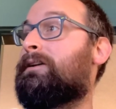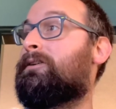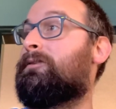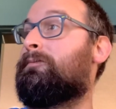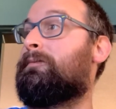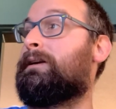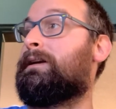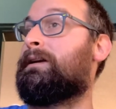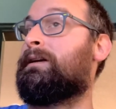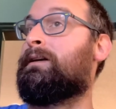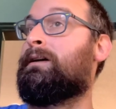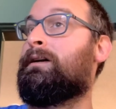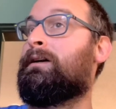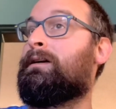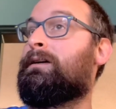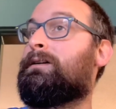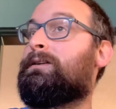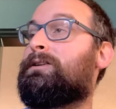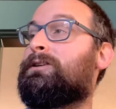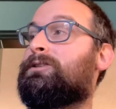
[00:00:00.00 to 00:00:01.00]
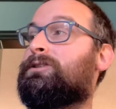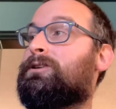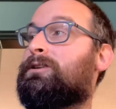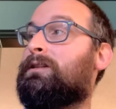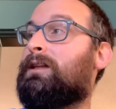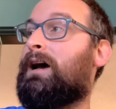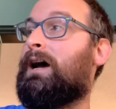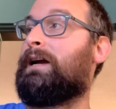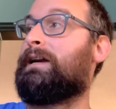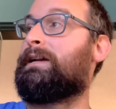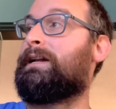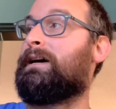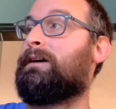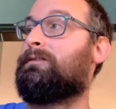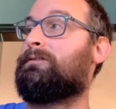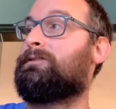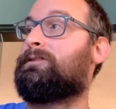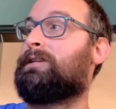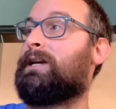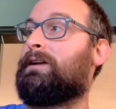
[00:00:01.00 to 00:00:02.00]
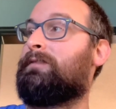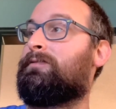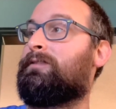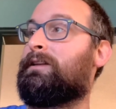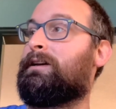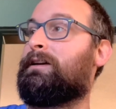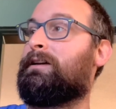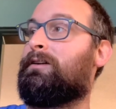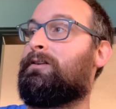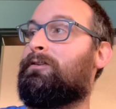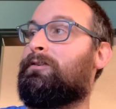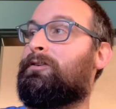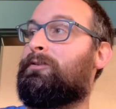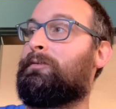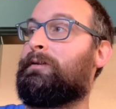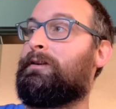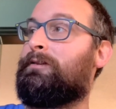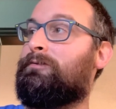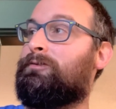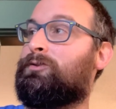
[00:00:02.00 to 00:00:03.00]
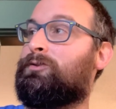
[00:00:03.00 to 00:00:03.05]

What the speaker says: Do we just glide down safely, or do we use